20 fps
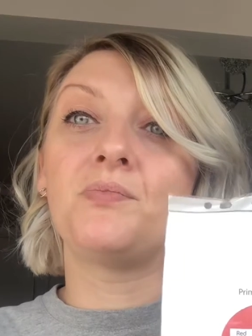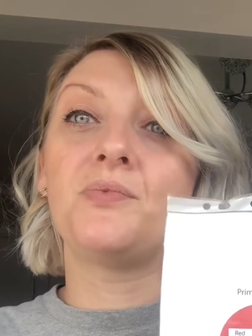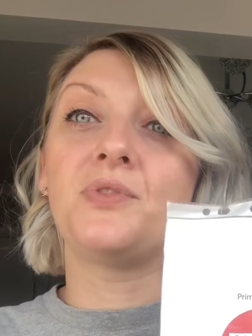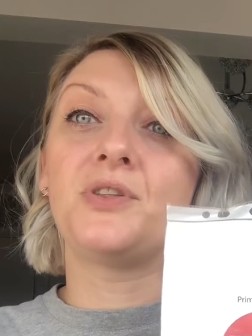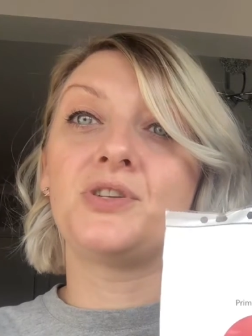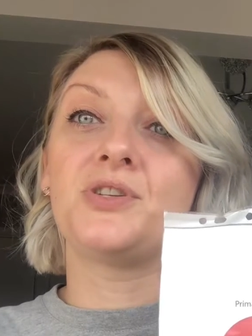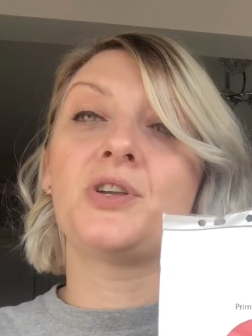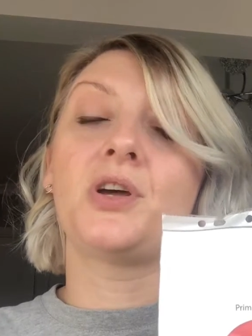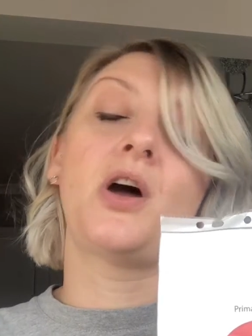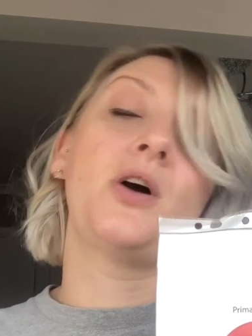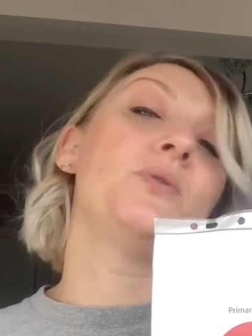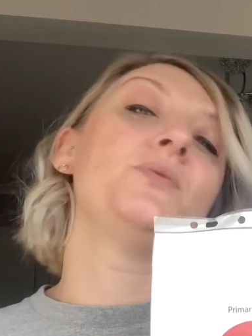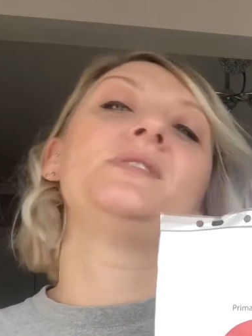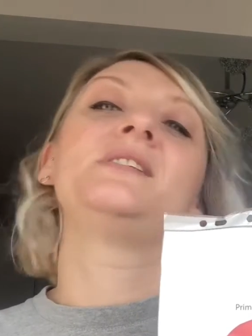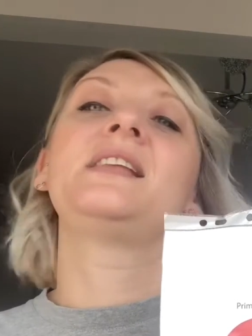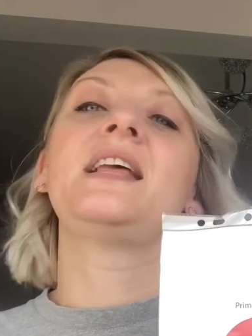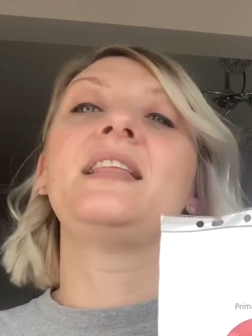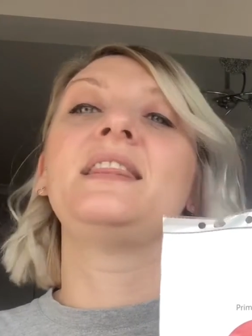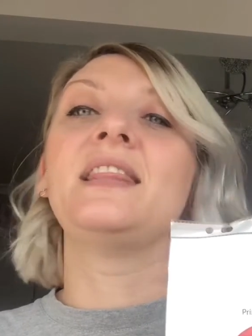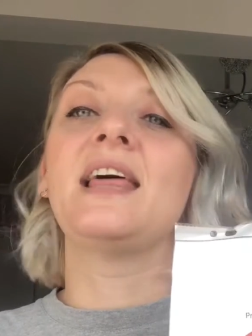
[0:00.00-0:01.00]
the
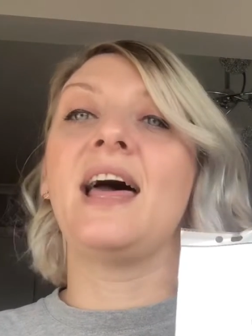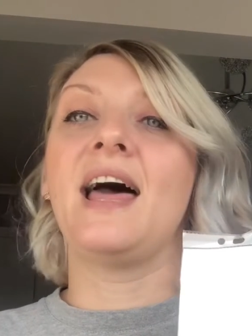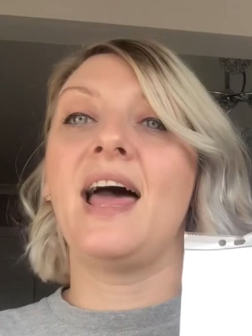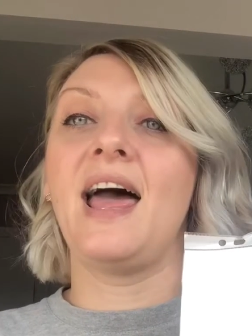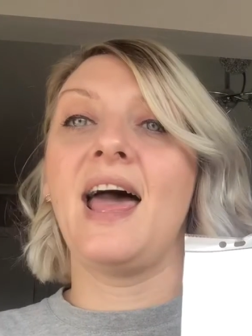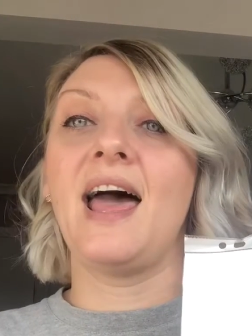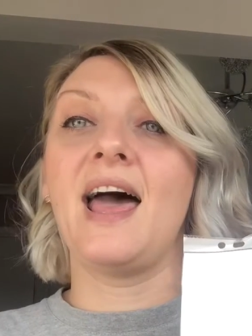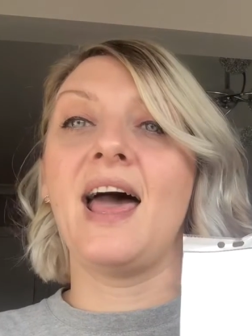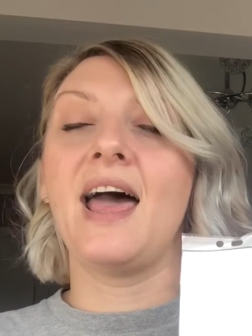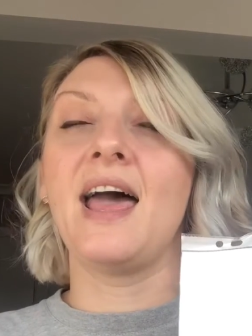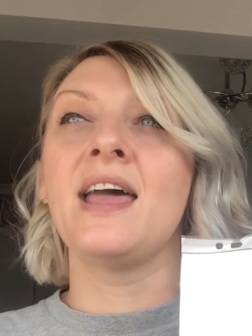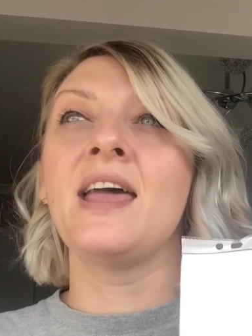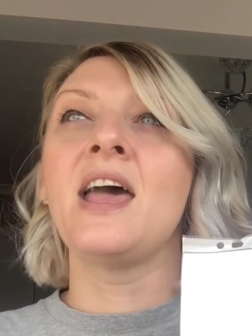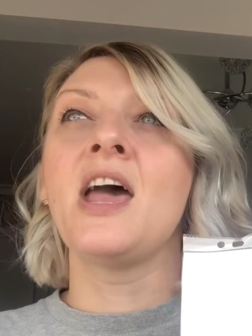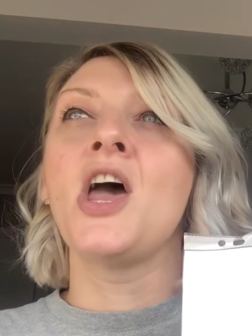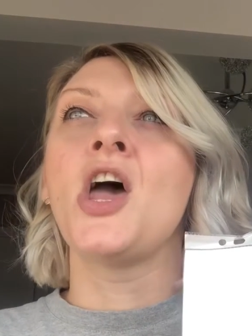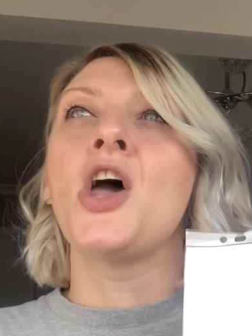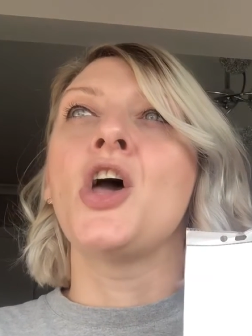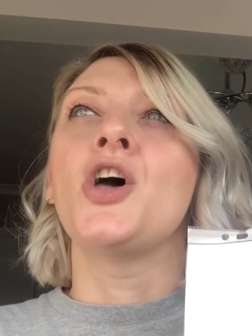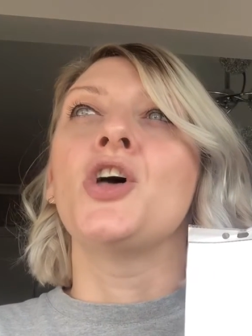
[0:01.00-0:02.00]
tones in their hair.
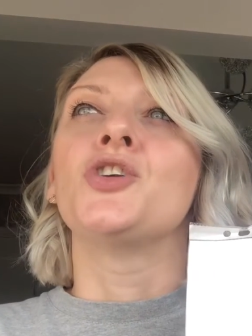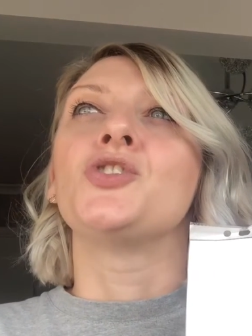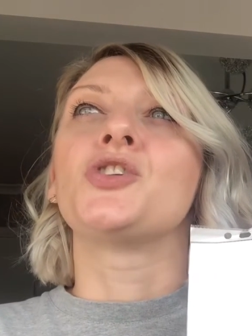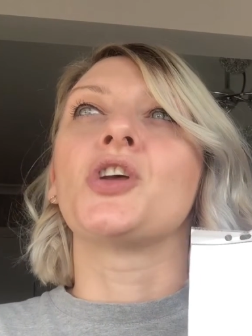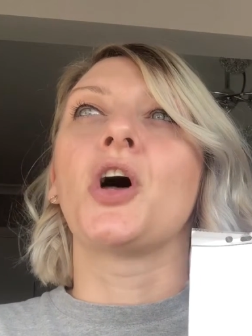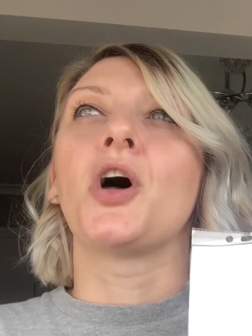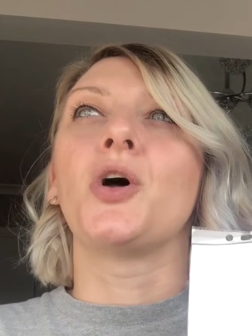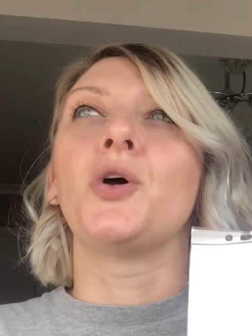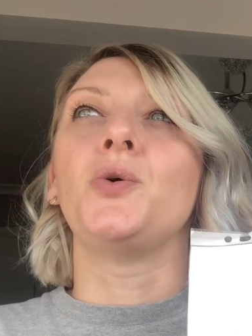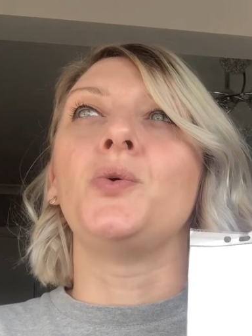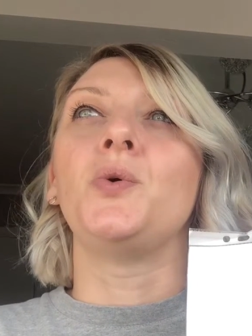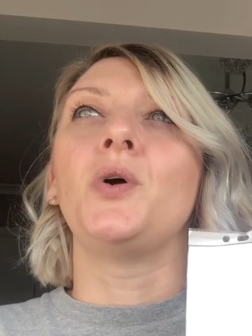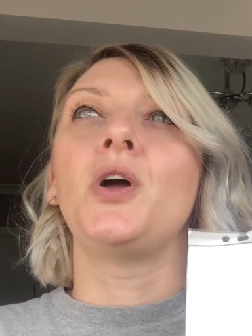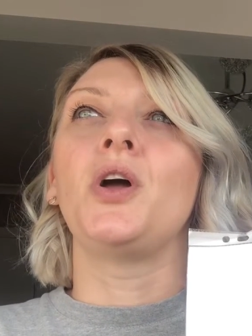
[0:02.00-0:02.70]
So